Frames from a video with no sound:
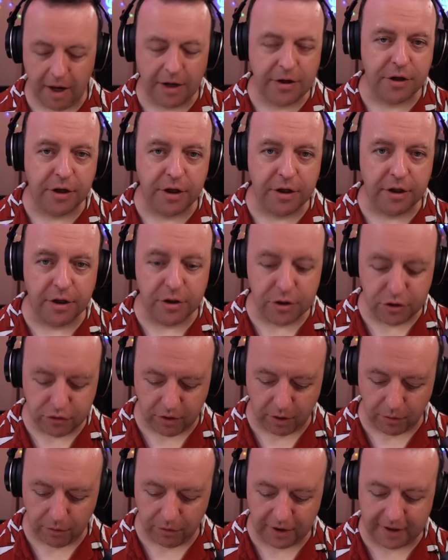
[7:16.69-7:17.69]
and you can
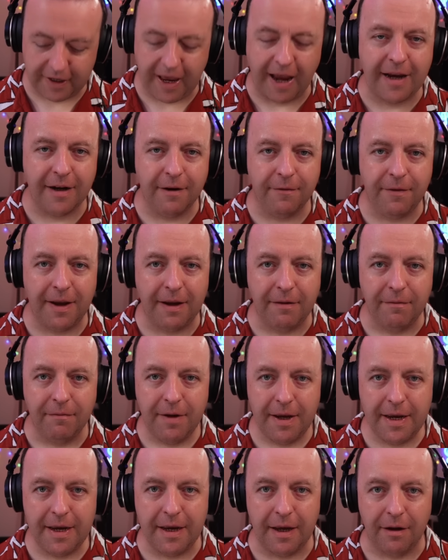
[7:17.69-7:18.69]
control the gain of it
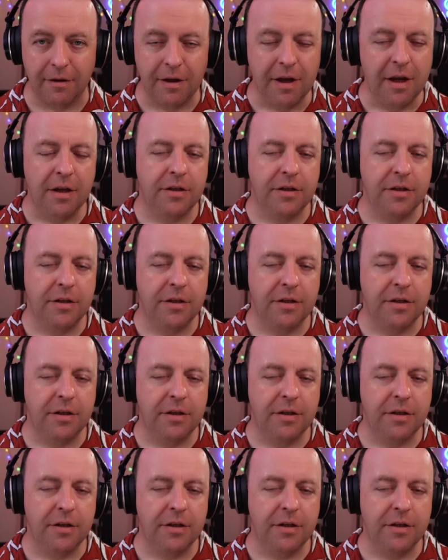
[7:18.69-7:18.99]
here.